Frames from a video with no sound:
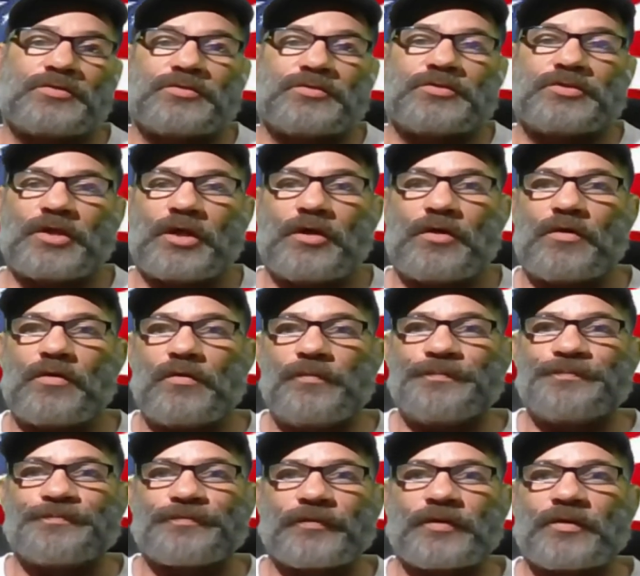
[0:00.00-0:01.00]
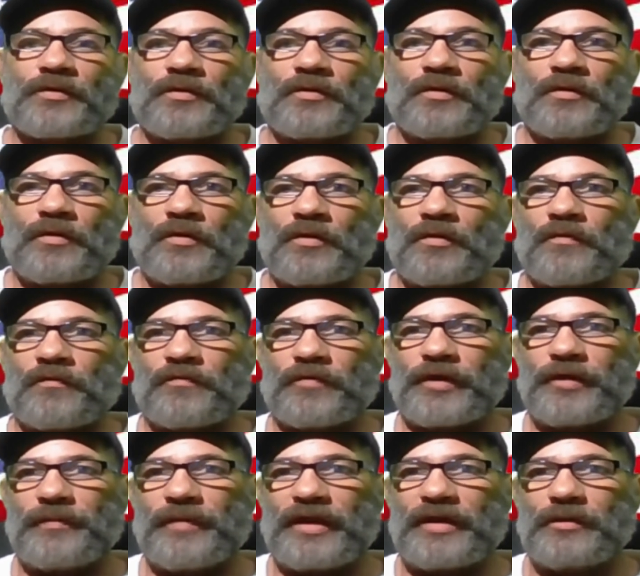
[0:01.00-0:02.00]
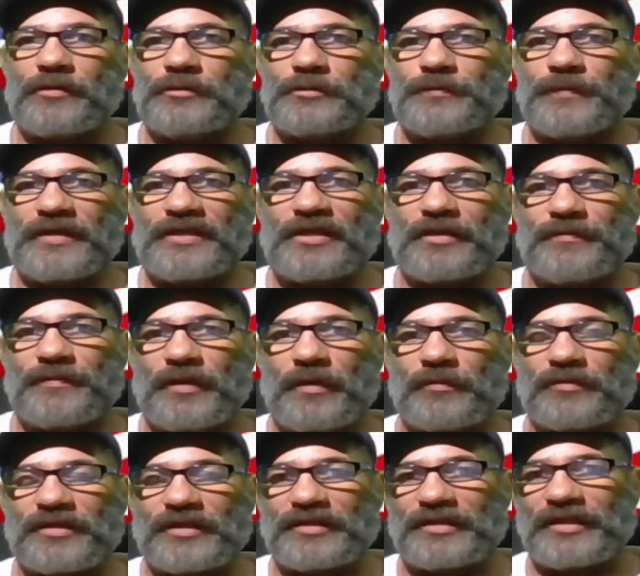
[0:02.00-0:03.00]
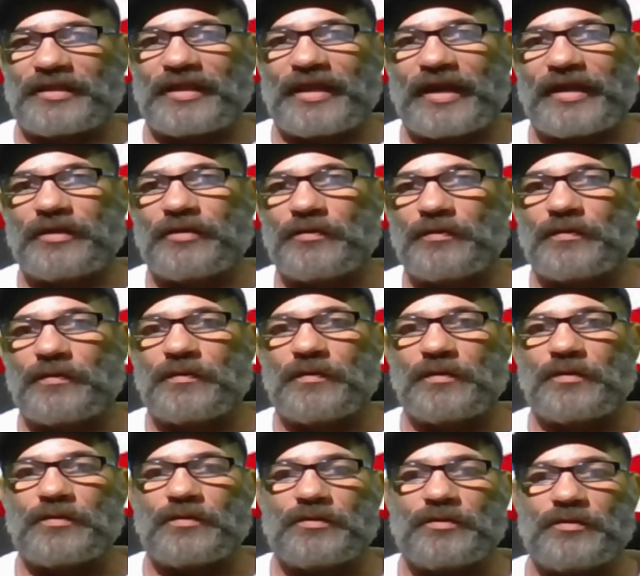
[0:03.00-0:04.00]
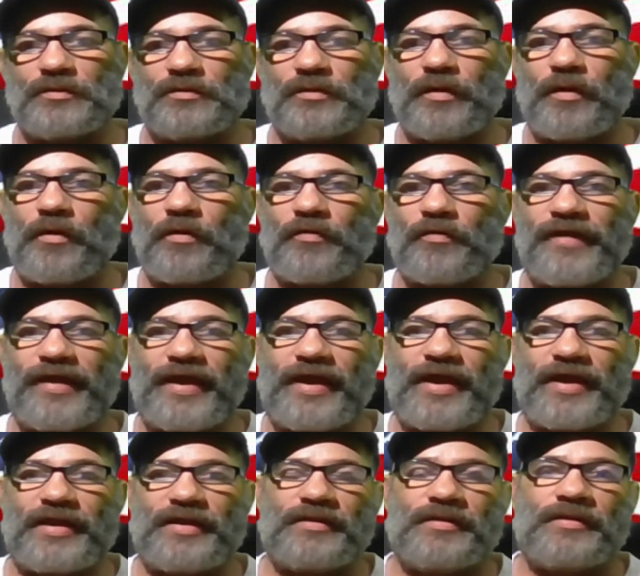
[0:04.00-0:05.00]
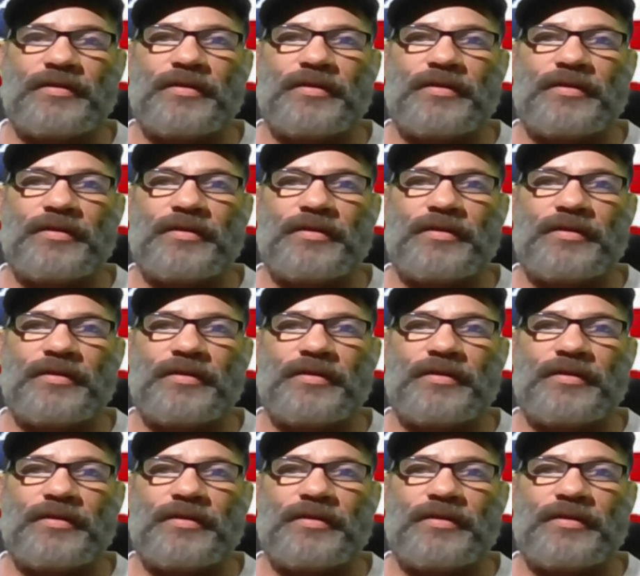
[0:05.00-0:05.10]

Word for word: So, for anybody who's been keeping up with anything that I do, you know that